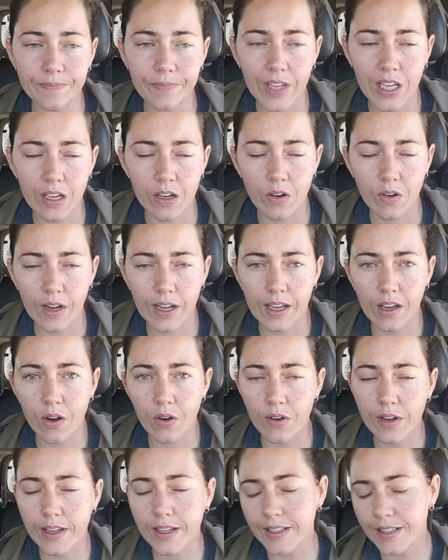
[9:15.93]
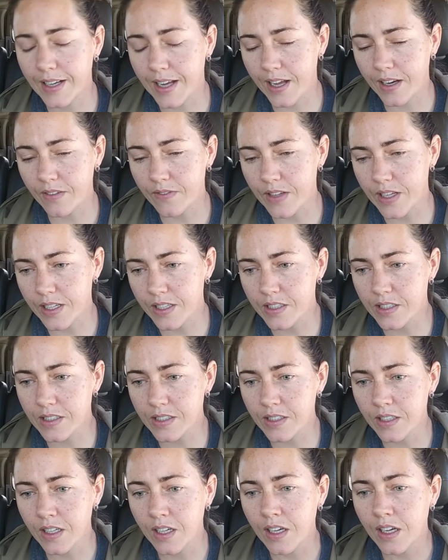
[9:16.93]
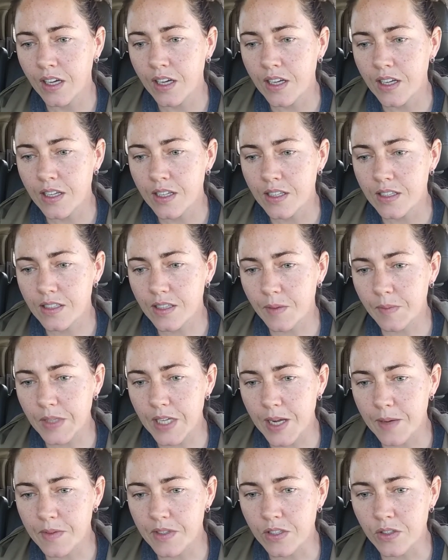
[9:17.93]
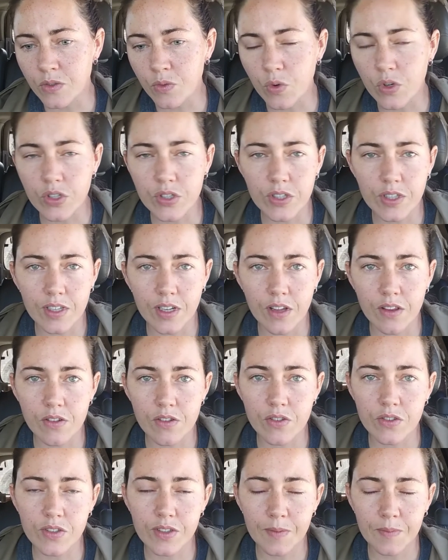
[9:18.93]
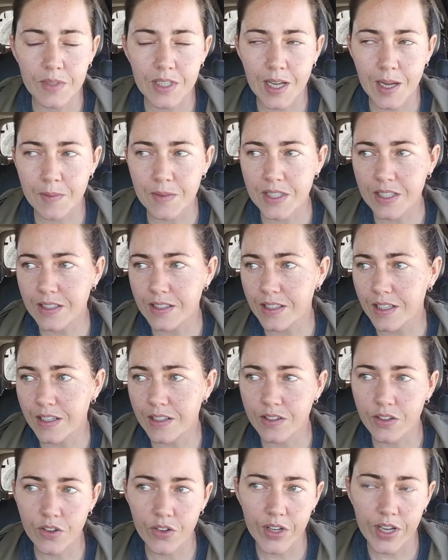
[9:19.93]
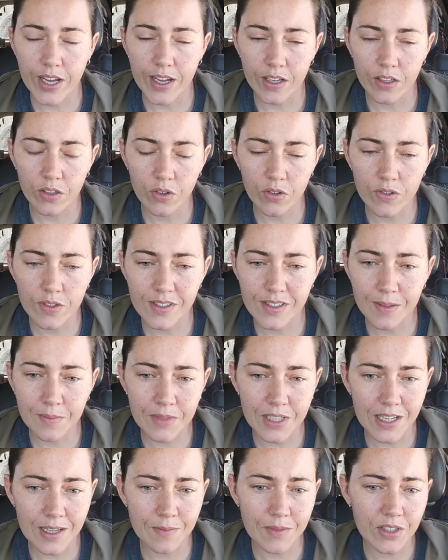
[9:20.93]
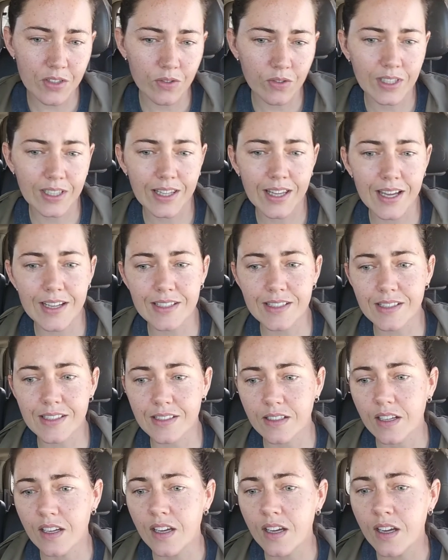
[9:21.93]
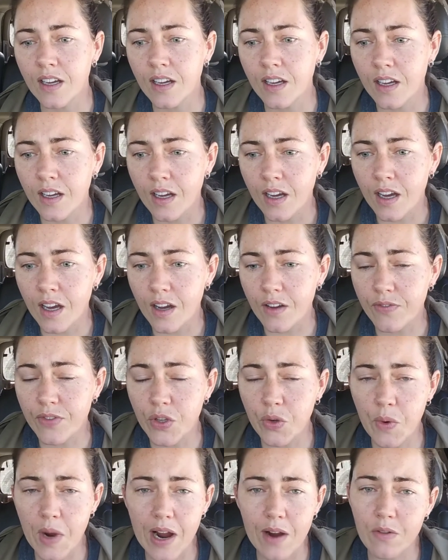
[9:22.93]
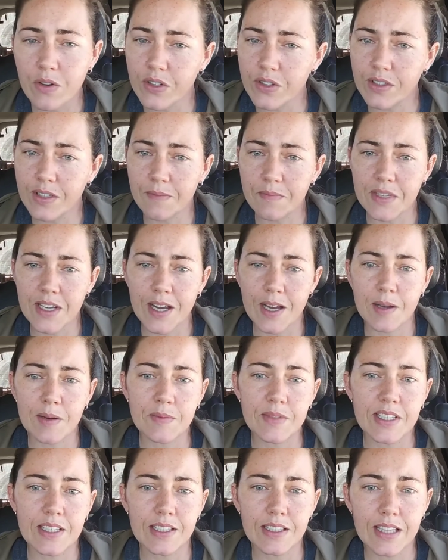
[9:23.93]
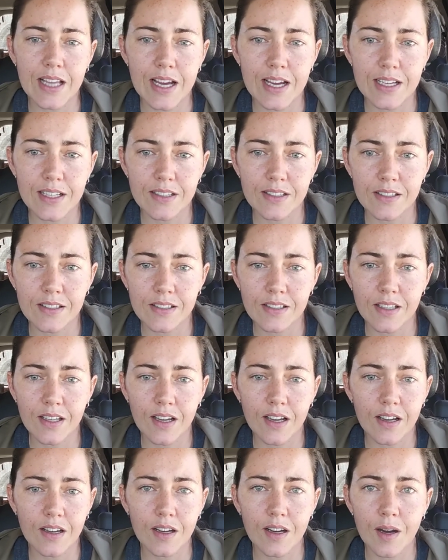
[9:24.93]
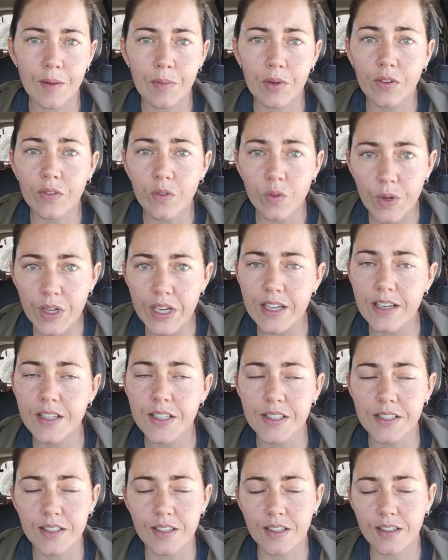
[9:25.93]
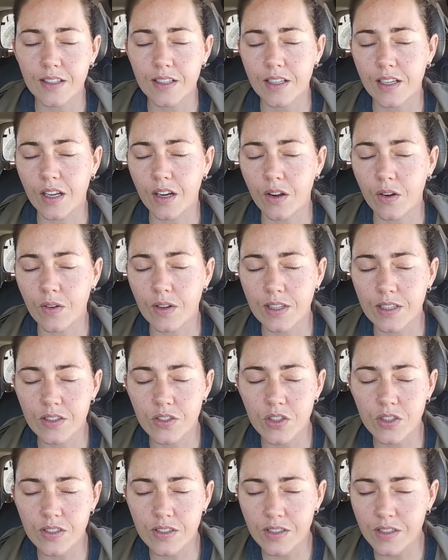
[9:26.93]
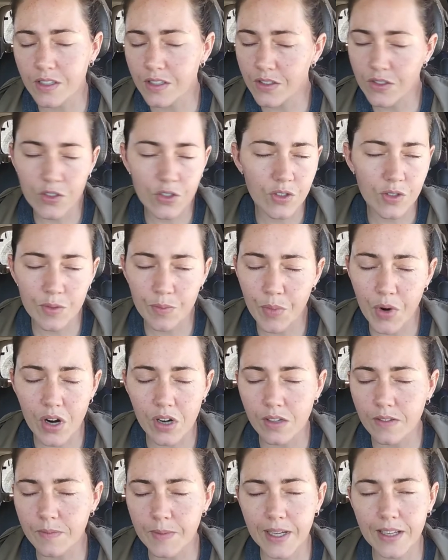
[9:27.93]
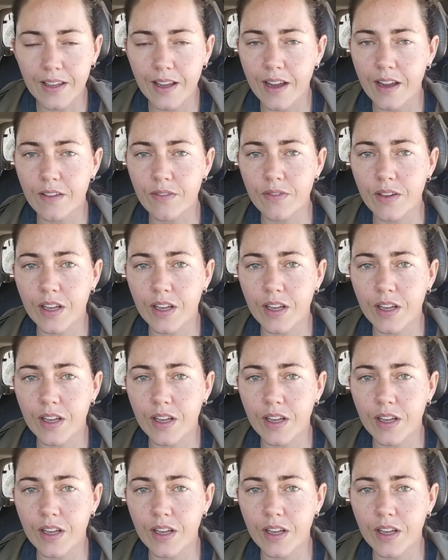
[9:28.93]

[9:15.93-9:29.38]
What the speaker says: You know, I go in and out of this. Sometimes it's worse than others. Sometimes it's easier to handle. Sometimes it only lasts a few hours. Sometimes it lasts a couple of weeks, you know, and it's just part of my life.